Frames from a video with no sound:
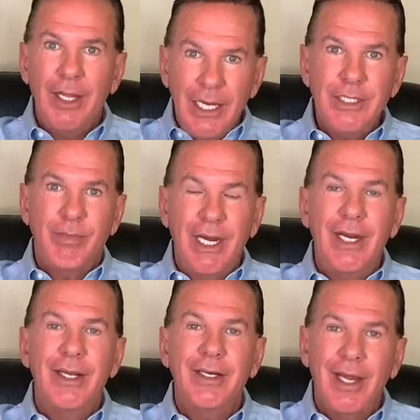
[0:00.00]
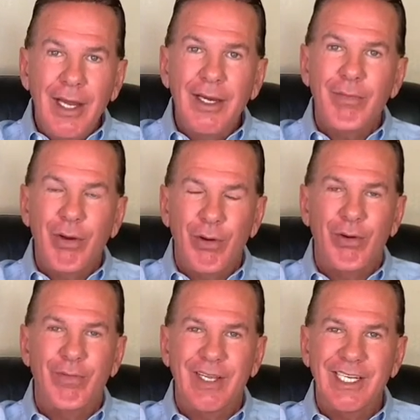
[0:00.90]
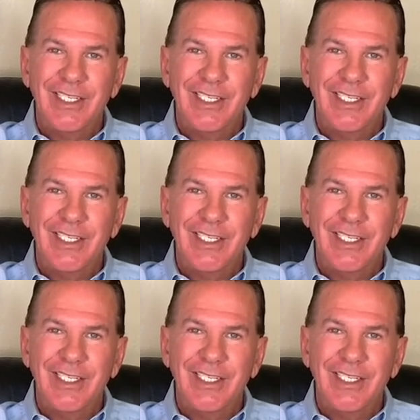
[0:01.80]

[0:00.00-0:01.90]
He's been in a ton of movies.